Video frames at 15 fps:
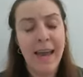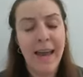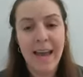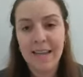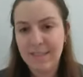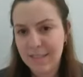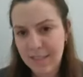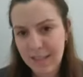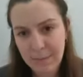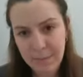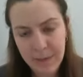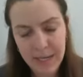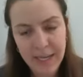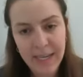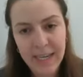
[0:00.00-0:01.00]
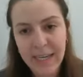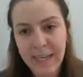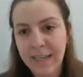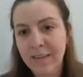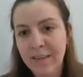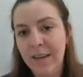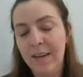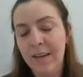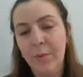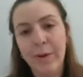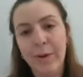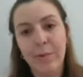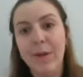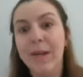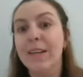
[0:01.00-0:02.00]
ads campaign. Uh, we
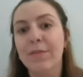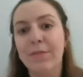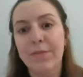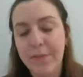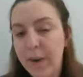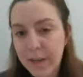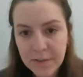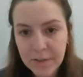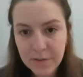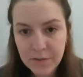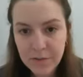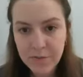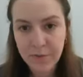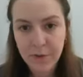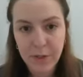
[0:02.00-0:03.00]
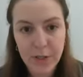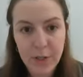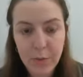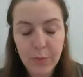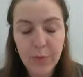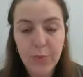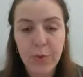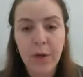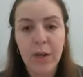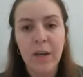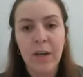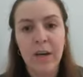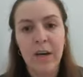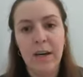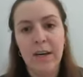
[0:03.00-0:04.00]
create funnels for you.
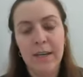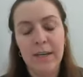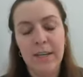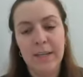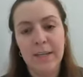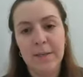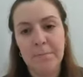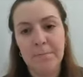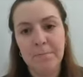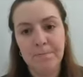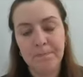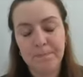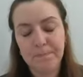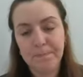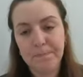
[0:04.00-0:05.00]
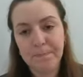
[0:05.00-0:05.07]
Um,